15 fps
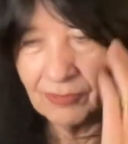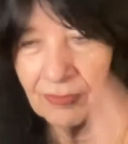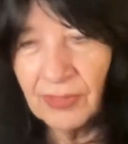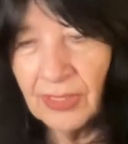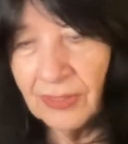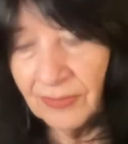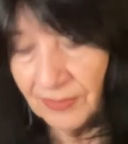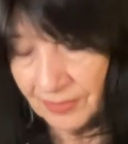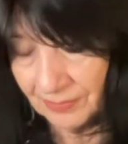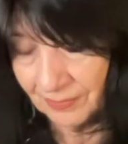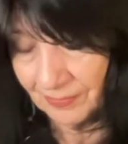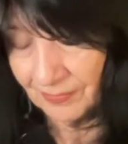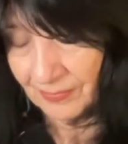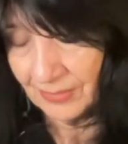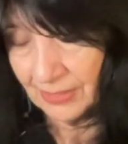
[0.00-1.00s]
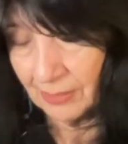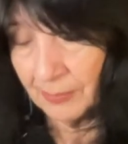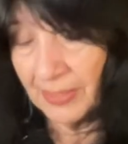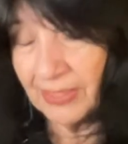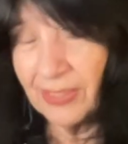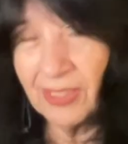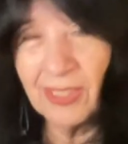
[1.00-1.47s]
wrote
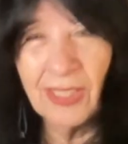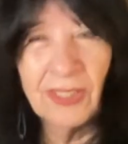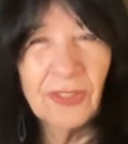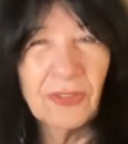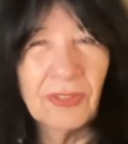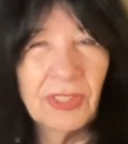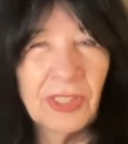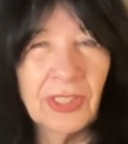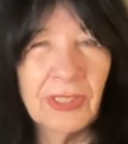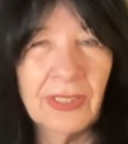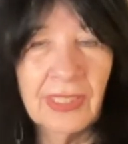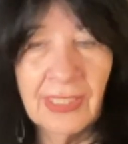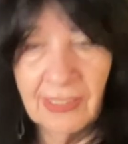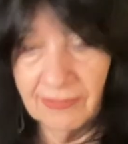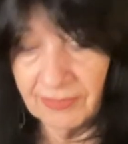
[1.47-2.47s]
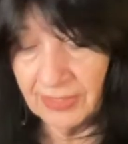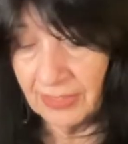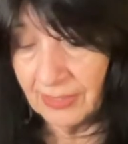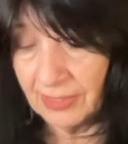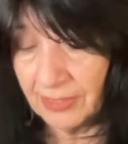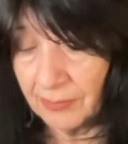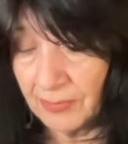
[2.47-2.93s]
about the country she loved.
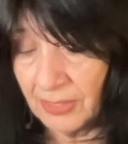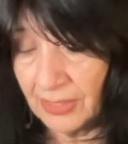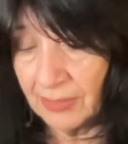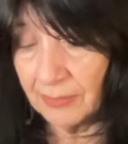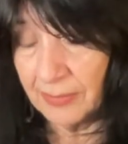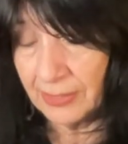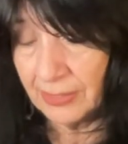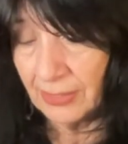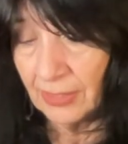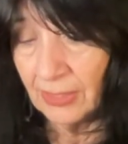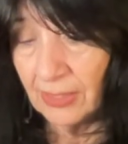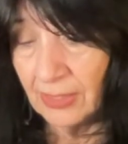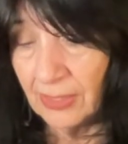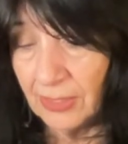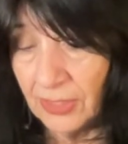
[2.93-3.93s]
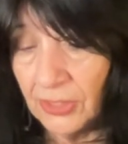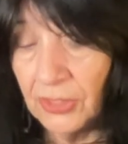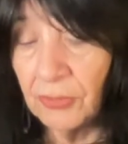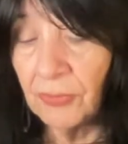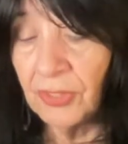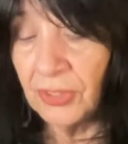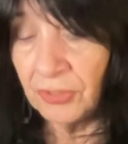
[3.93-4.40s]
And sometimes
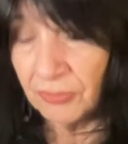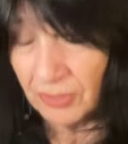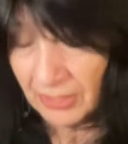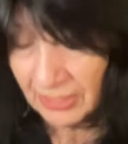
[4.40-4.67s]
when you